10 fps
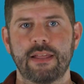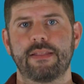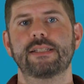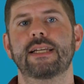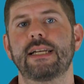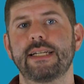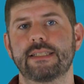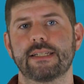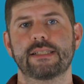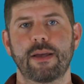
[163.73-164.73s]
This can lead
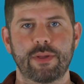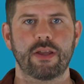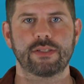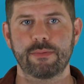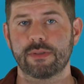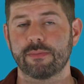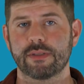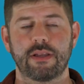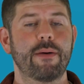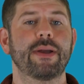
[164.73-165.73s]
to some of those
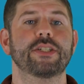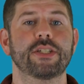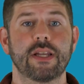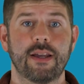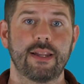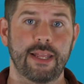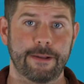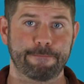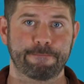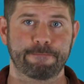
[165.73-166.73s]
symptoms I mentioned earlier.